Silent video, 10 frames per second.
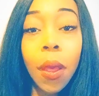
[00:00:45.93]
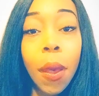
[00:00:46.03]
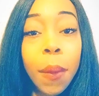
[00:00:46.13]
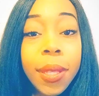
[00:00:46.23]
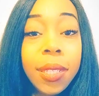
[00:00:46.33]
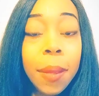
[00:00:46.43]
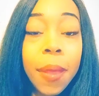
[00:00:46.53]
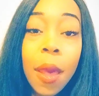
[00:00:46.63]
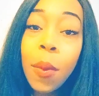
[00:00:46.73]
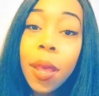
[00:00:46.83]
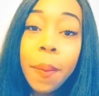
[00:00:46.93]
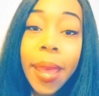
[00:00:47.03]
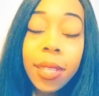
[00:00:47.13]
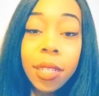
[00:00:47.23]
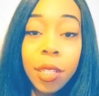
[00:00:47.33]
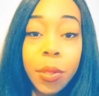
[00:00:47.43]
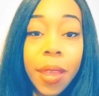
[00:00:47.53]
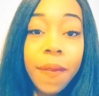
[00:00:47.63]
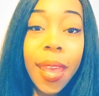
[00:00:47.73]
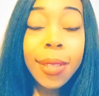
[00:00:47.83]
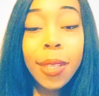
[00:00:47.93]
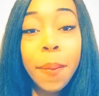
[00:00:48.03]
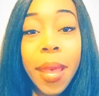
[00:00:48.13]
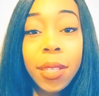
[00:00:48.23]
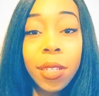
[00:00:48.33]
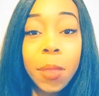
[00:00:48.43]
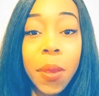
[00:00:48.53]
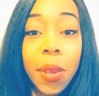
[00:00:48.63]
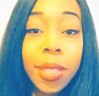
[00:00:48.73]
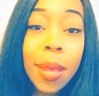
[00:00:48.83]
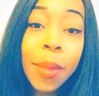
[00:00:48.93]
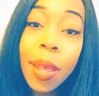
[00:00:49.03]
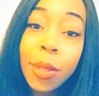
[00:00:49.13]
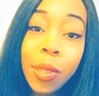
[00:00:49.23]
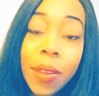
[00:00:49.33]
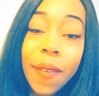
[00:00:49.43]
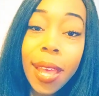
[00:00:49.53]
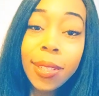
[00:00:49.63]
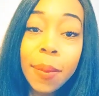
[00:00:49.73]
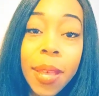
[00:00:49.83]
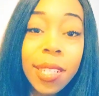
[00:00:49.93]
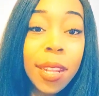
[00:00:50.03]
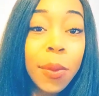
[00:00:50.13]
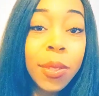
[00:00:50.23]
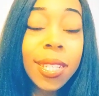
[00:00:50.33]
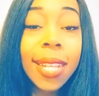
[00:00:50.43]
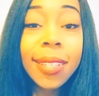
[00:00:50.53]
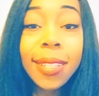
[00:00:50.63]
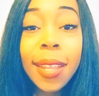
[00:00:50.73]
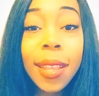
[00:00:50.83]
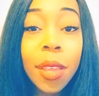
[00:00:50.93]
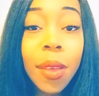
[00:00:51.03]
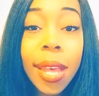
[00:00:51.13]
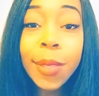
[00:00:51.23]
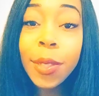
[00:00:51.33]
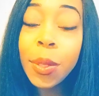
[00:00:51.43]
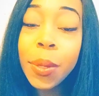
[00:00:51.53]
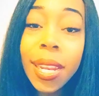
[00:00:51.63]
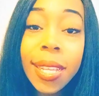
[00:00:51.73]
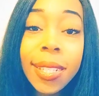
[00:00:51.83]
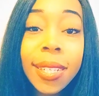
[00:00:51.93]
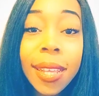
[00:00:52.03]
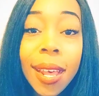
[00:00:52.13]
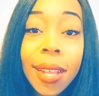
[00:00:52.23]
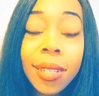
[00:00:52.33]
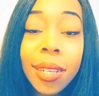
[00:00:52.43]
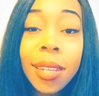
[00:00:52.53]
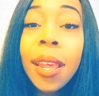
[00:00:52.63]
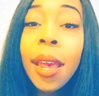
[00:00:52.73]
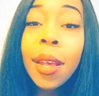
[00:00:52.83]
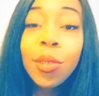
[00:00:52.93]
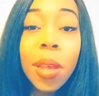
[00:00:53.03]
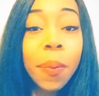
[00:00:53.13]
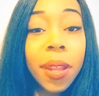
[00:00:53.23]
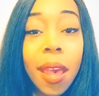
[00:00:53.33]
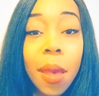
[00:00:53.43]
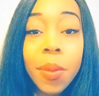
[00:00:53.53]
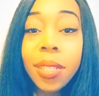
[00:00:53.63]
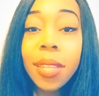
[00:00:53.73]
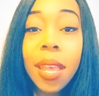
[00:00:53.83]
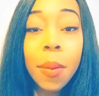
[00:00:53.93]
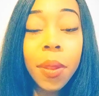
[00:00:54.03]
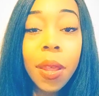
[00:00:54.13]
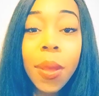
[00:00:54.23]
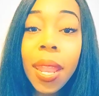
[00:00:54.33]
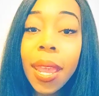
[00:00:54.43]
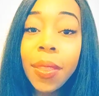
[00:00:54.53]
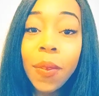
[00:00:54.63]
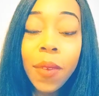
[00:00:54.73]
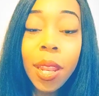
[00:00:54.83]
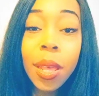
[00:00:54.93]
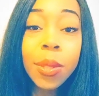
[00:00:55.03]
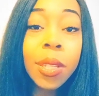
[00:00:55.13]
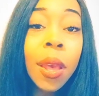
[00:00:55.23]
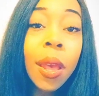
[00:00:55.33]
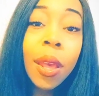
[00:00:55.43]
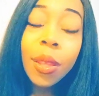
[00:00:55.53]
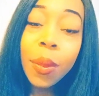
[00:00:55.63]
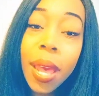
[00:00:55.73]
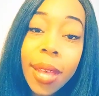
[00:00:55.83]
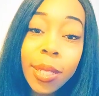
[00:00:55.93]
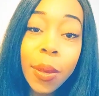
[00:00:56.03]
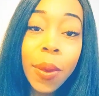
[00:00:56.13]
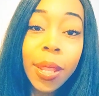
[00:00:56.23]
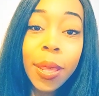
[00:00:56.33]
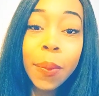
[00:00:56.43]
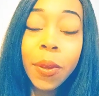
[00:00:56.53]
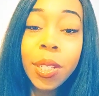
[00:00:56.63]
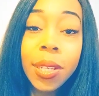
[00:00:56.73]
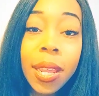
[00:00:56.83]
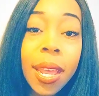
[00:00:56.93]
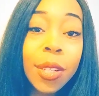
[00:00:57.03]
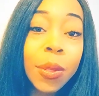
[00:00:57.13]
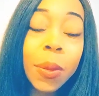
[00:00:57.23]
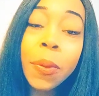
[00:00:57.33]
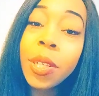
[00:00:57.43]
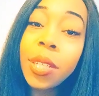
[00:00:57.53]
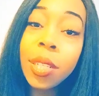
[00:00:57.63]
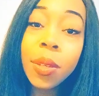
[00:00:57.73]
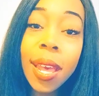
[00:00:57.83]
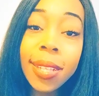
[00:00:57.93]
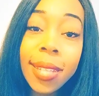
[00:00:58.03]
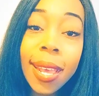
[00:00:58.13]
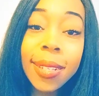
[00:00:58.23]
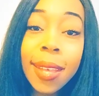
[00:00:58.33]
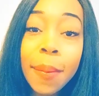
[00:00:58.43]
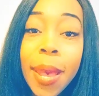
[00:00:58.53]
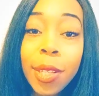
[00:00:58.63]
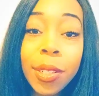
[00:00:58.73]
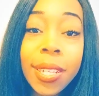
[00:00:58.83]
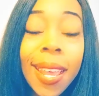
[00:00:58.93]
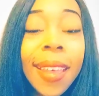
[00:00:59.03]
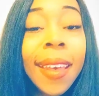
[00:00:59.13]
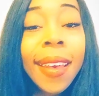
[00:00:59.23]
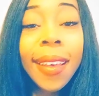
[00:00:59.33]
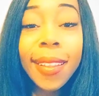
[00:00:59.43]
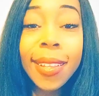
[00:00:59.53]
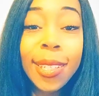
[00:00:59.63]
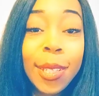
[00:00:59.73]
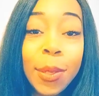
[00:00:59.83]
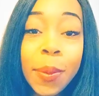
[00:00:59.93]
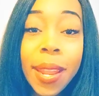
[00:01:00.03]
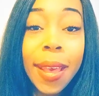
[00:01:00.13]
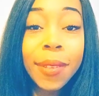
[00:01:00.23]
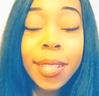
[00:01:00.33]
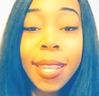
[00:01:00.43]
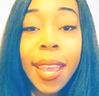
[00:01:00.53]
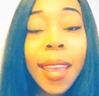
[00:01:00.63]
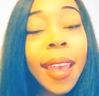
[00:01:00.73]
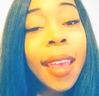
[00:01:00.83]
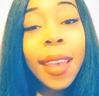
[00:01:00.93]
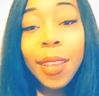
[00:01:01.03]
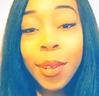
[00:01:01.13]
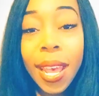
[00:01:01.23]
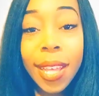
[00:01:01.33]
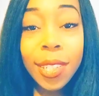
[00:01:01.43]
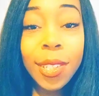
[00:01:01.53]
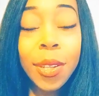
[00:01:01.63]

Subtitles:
What's up, y'all? Welcome back to the Straight Facts Unmatched Experience. I'm your host, Straight Facts Unmatched, and I would just like to say thank you guys for tuning in to the content, dropping the comments down below, and liking the videos. You guys are greatly appreciated. I do appreciate you guys taking time out your day, listening to what I have to say. You guys just don't